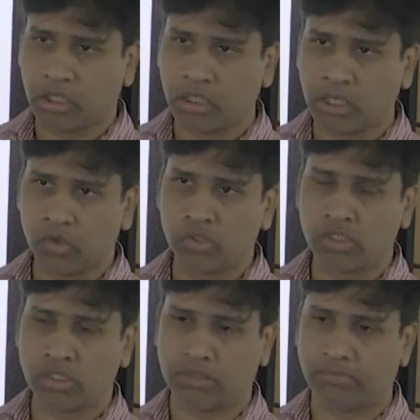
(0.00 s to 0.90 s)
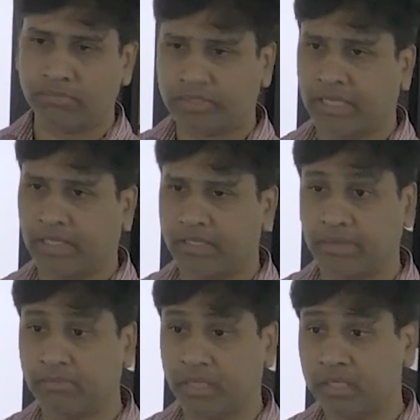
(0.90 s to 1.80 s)
ecosystem, see
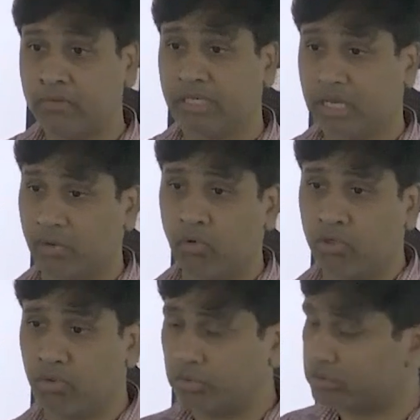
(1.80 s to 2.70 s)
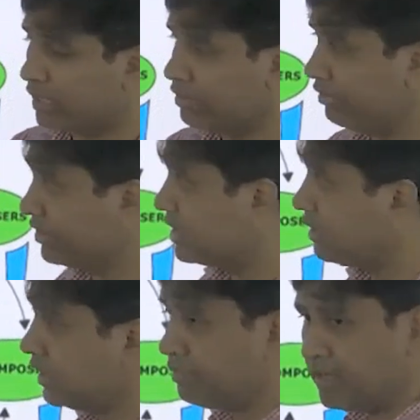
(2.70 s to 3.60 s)
some terms I want to, anyway, first
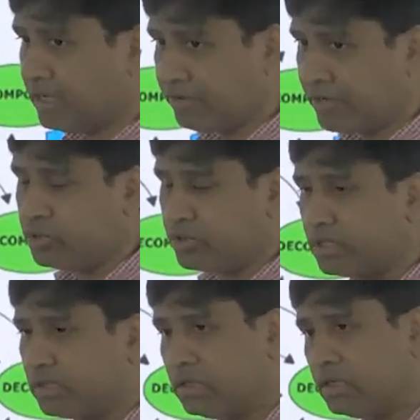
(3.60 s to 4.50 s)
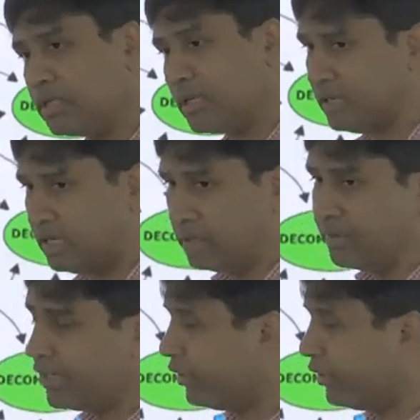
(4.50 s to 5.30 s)
let me define you certain terms and then let me get